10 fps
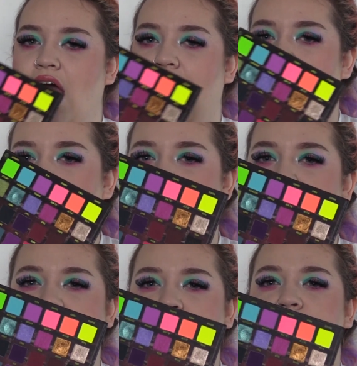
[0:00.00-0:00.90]
Um,
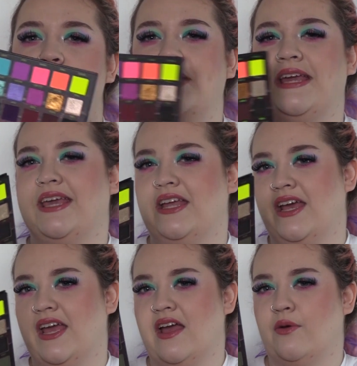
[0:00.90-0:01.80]
so if you're a
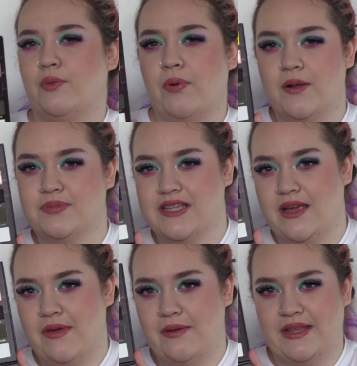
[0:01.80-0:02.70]
beginner, I would perhaps
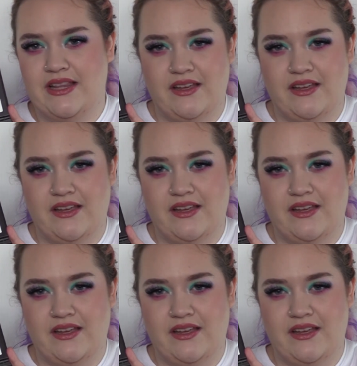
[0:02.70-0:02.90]
say maybe